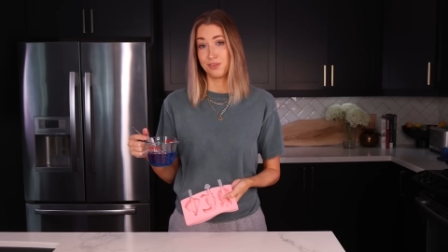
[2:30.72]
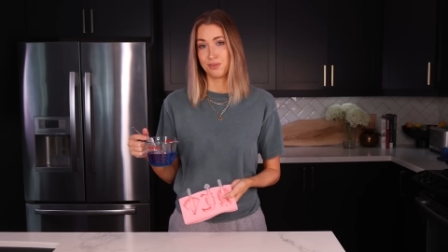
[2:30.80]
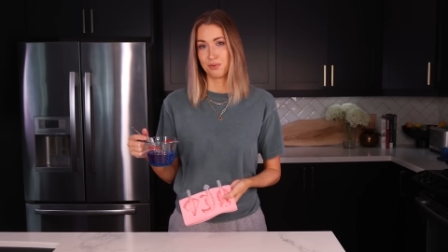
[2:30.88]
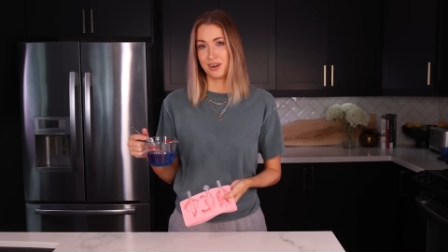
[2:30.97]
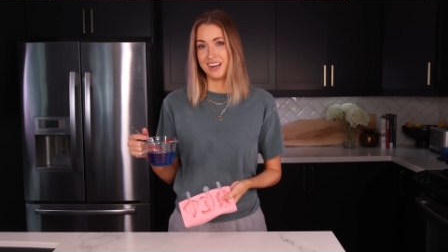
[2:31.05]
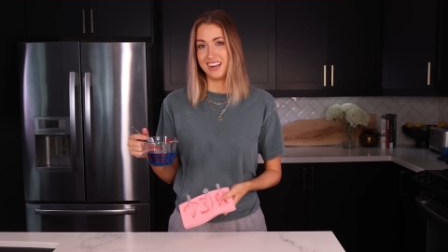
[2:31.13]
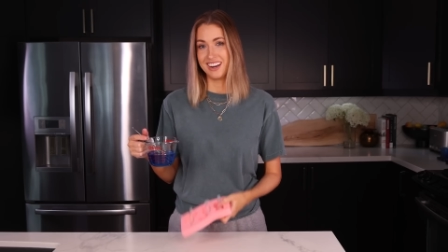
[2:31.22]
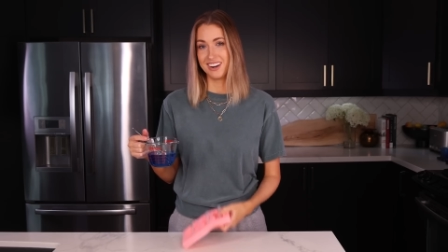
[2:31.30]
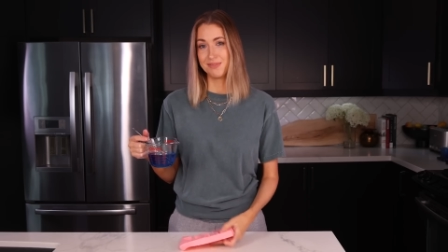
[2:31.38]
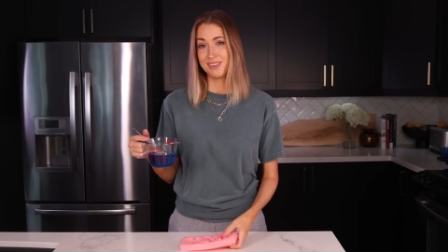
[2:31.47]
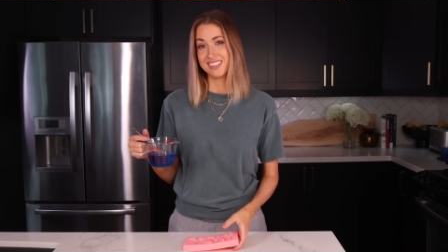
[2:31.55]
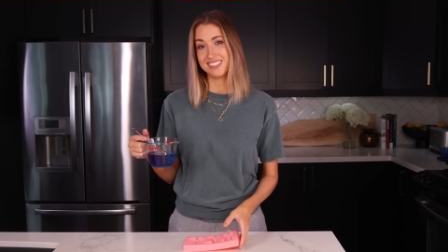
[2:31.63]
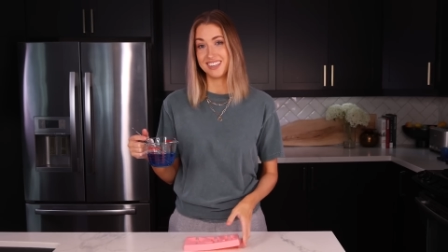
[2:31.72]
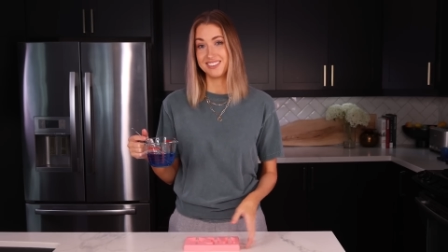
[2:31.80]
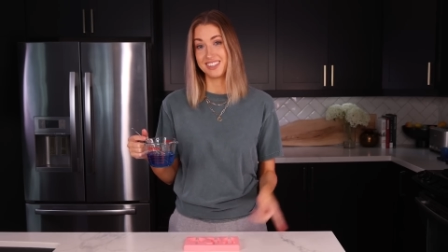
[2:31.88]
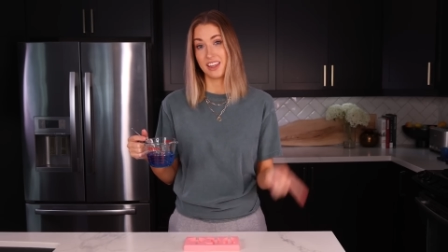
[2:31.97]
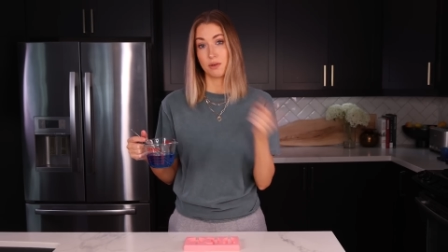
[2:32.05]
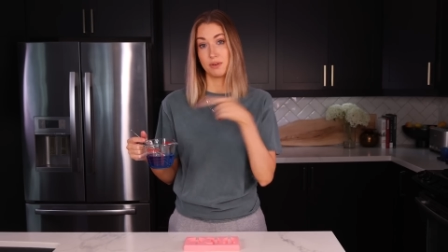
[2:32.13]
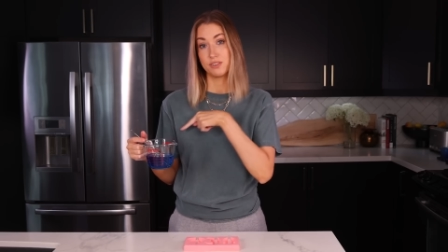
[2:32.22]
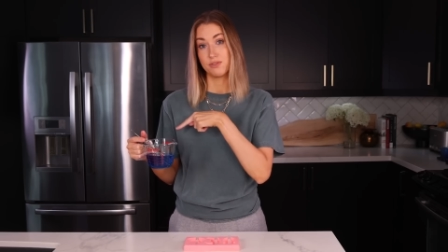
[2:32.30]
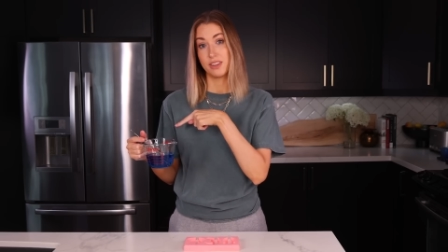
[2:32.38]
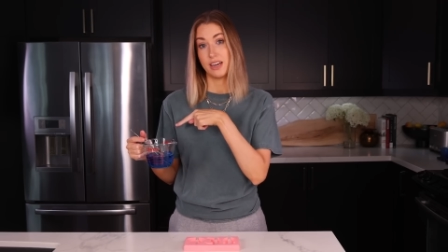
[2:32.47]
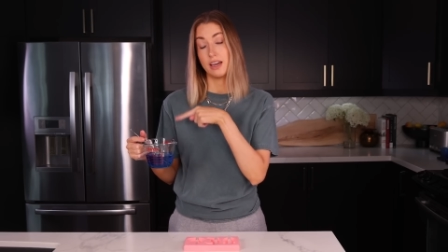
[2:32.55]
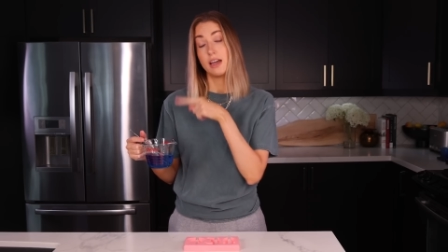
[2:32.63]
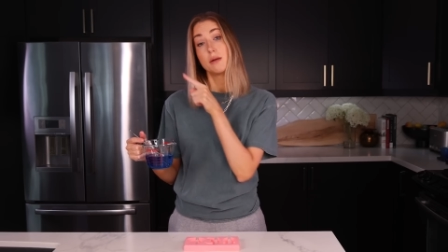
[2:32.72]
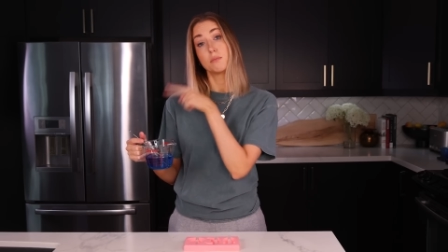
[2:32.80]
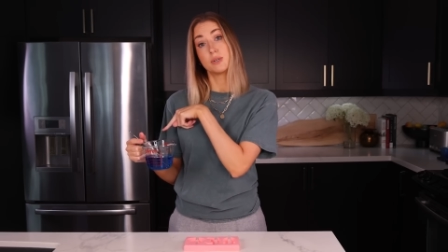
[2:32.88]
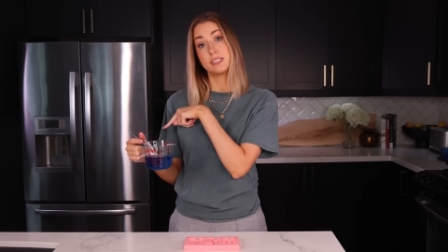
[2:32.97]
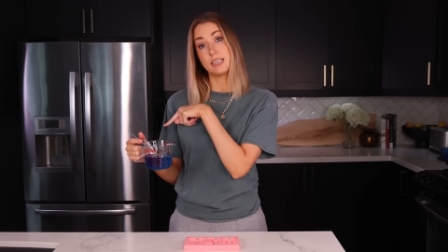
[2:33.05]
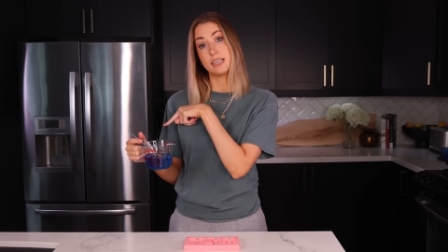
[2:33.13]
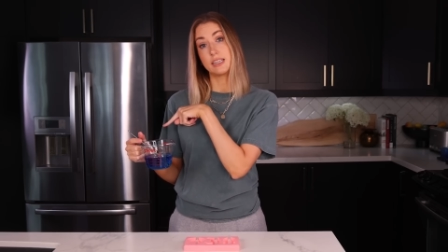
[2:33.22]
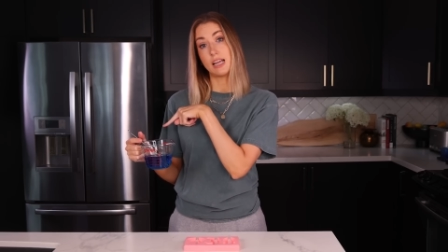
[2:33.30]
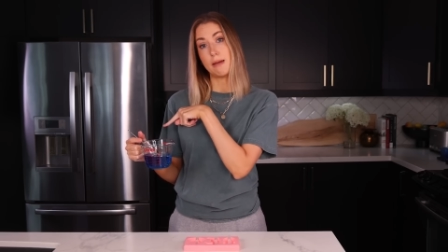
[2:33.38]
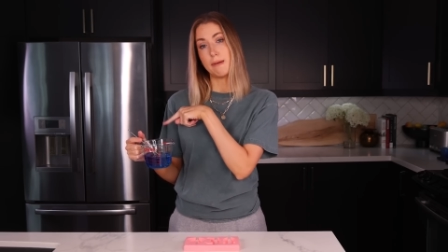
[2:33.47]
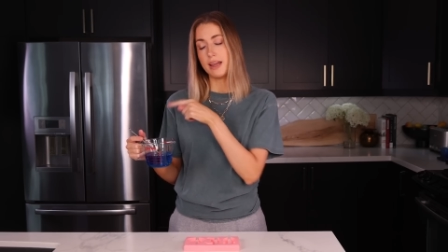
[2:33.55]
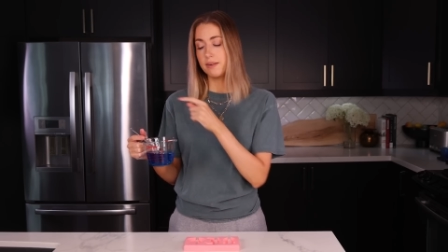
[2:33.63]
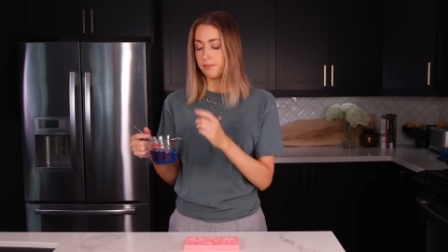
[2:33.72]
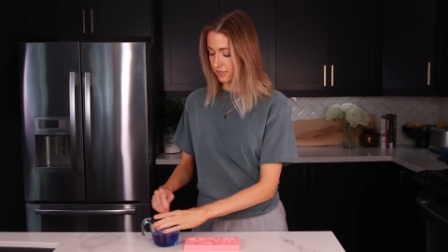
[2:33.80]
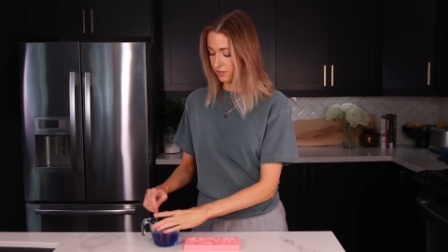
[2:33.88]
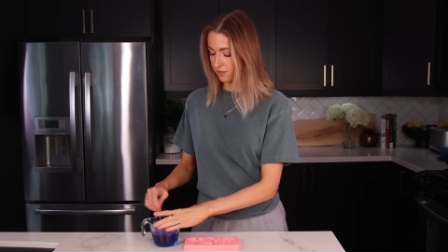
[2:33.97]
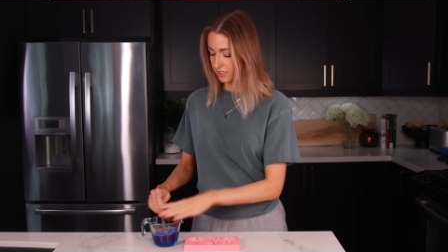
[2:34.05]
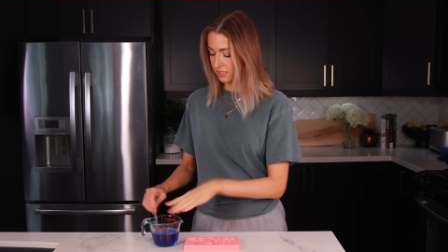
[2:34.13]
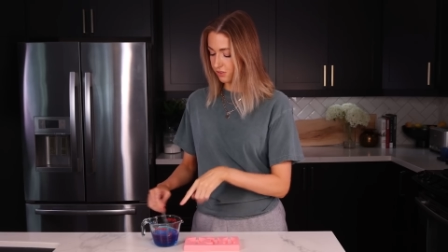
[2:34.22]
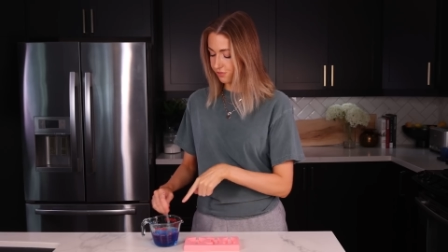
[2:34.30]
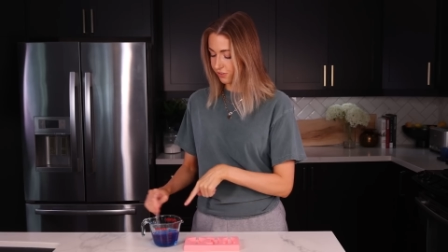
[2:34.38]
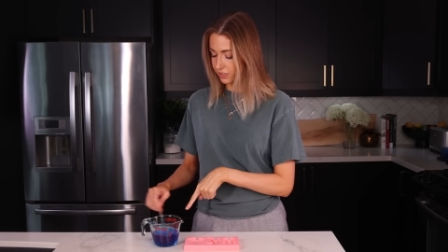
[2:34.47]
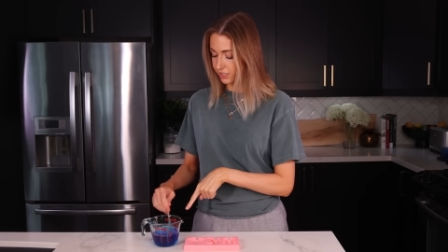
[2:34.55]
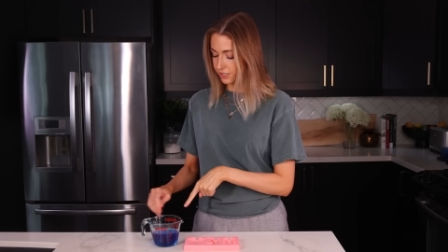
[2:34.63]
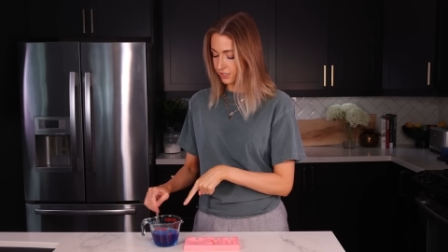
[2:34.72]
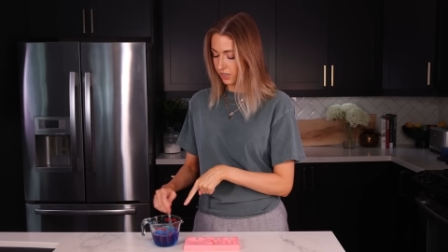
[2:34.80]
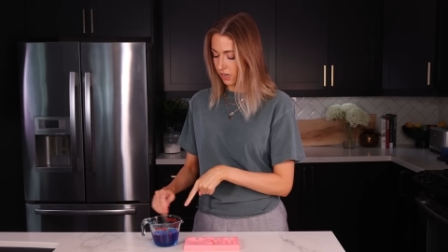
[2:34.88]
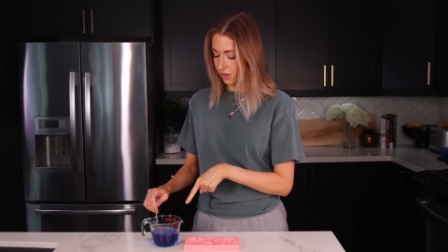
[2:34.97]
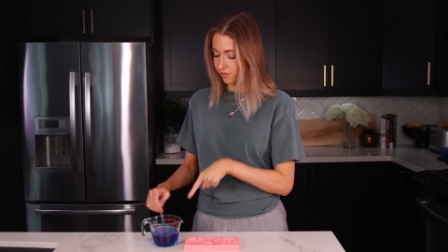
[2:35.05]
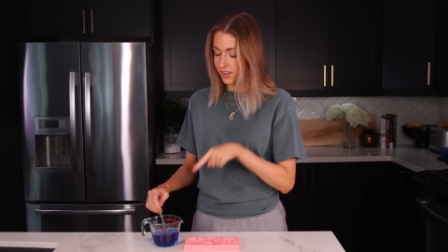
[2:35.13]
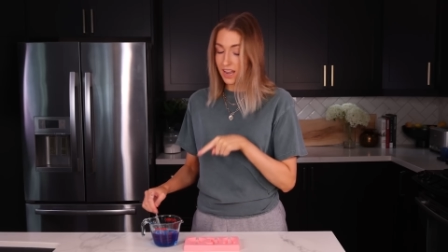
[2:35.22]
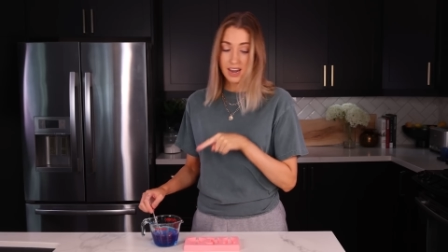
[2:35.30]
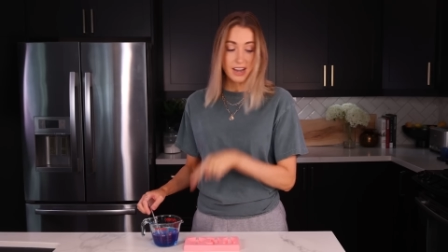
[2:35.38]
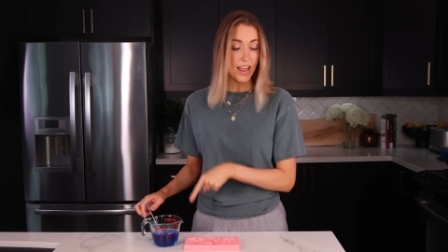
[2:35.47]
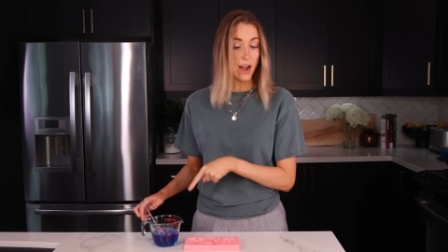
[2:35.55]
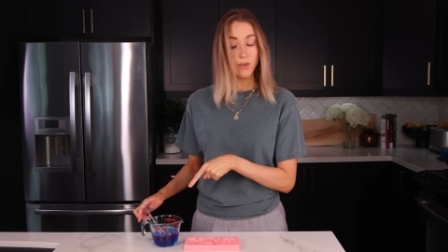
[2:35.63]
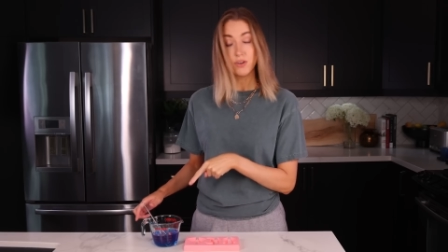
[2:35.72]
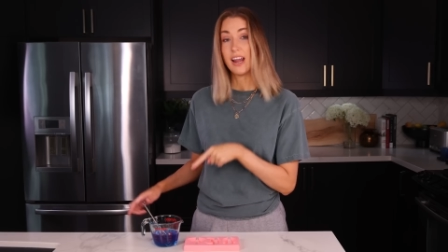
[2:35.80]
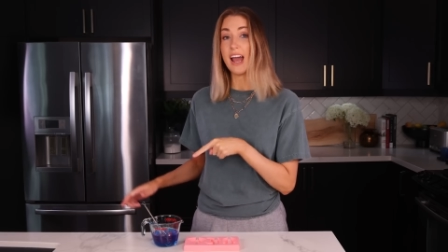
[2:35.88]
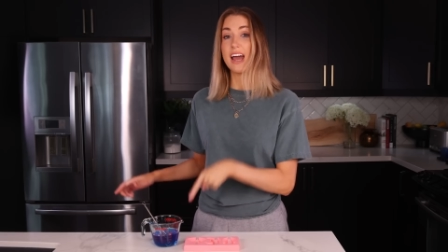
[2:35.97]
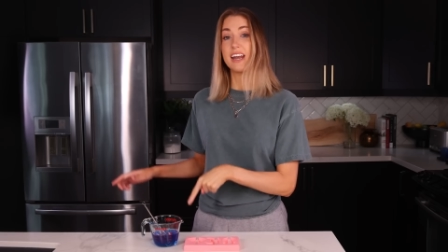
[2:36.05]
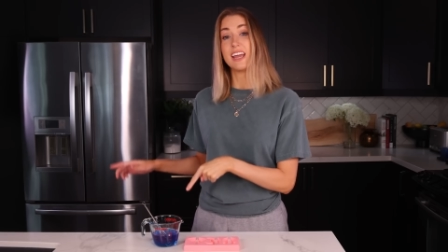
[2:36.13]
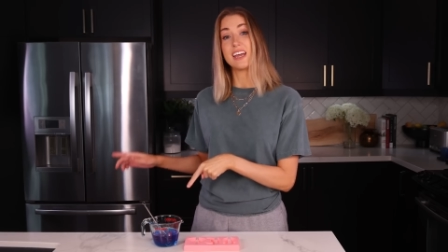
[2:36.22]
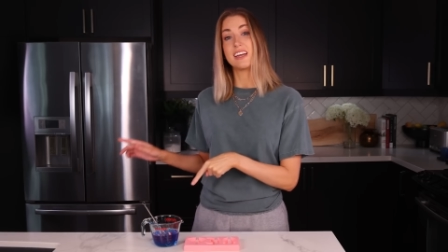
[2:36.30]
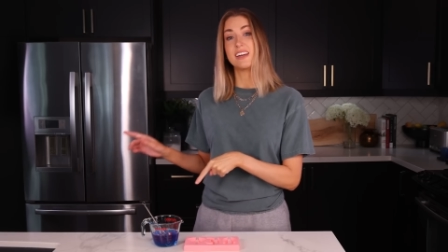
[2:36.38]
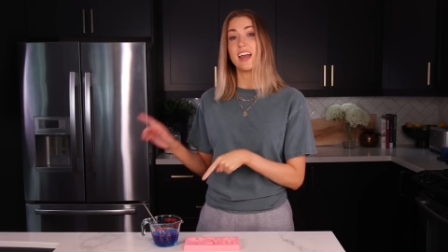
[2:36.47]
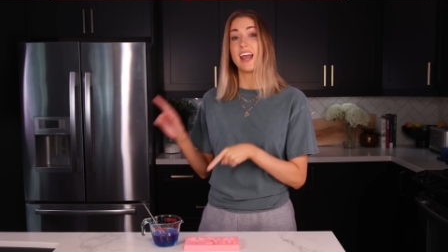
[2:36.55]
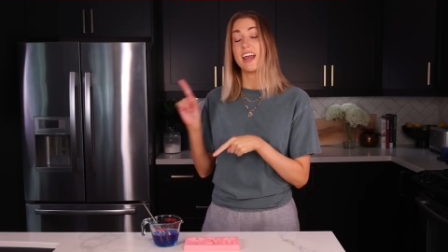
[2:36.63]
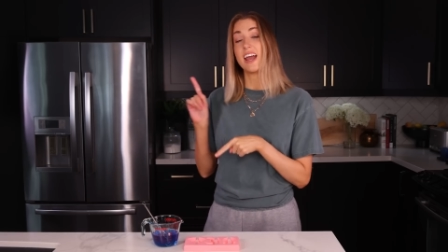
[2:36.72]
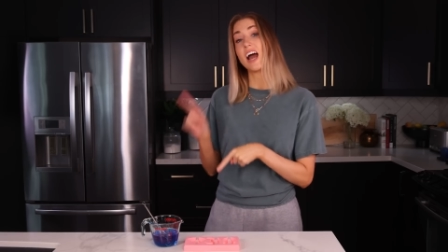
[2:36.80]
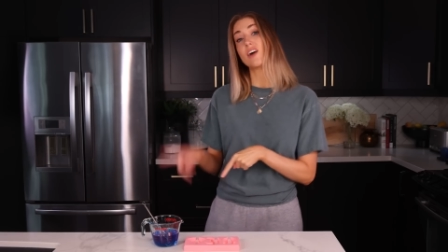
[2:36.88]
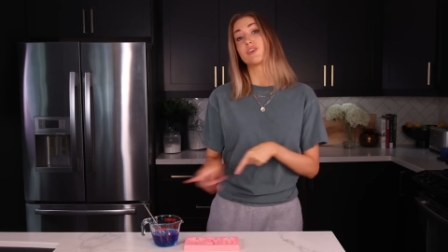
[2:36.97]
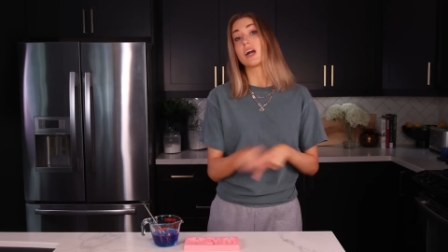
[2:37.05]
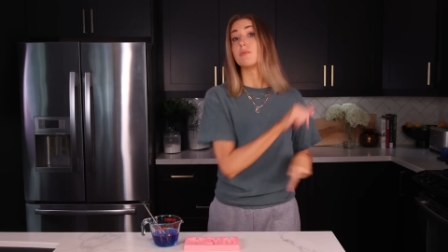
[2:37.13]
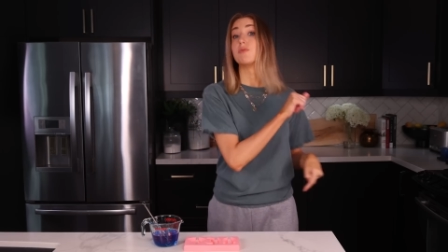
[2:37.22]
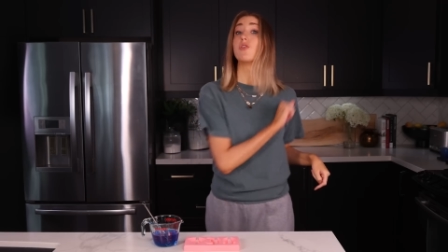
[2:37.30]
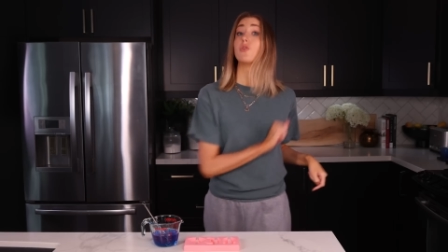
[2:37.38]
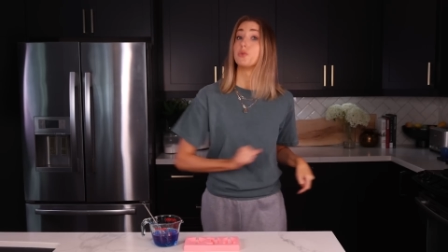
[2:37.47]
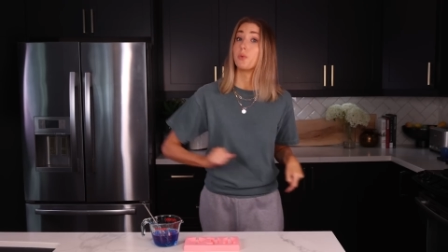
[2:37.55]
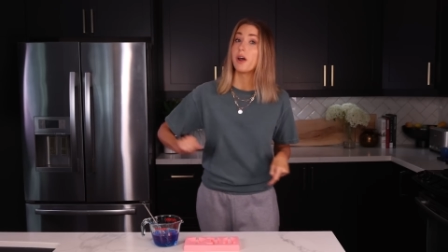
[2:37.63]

three here because I used the other ones for the Brazilian limeade. And so this is fully dissolved, and now I'm gonna add in a half a cup of cold